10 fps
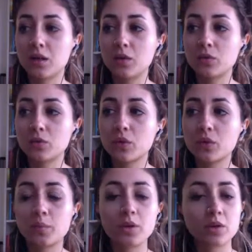wrote
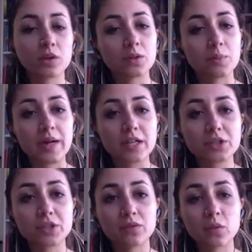a book called The
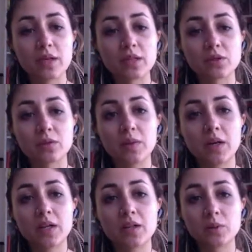Passion of the Western
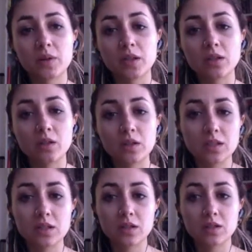Mind, where he looks
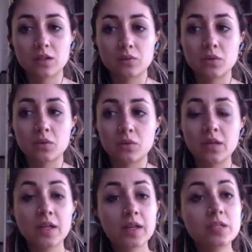through
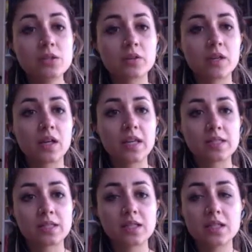history and
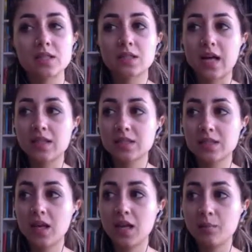sees that
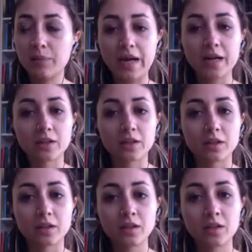same
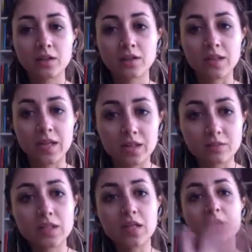pattern, that kind
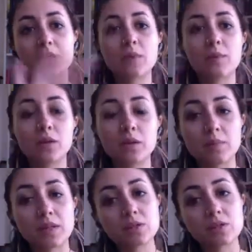of death rebirth
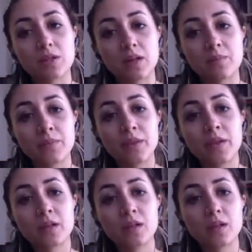mystery
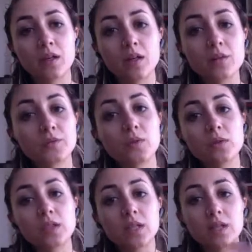
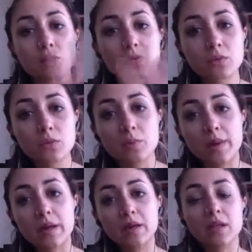unfolding through the
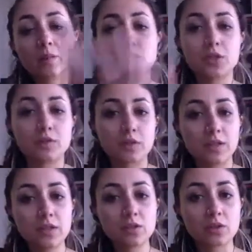paradigm shifts of
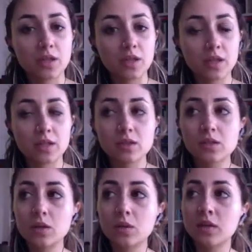history. And
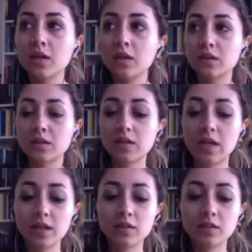so
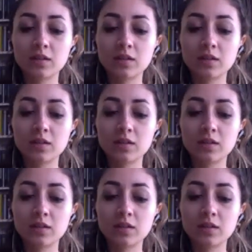that